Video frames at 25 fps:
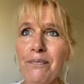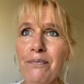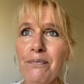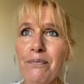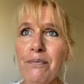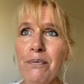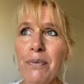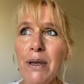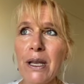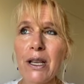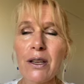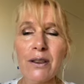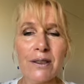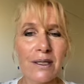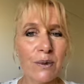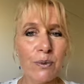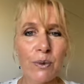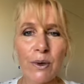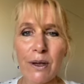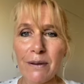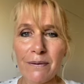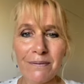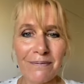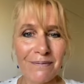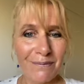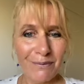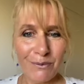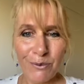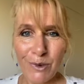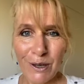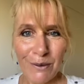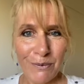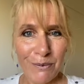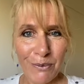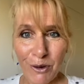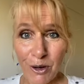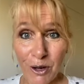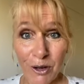because we're
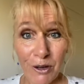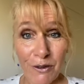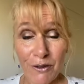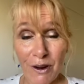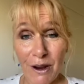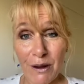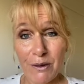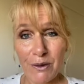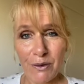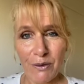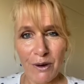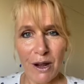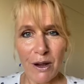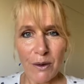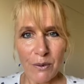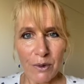programmed, right?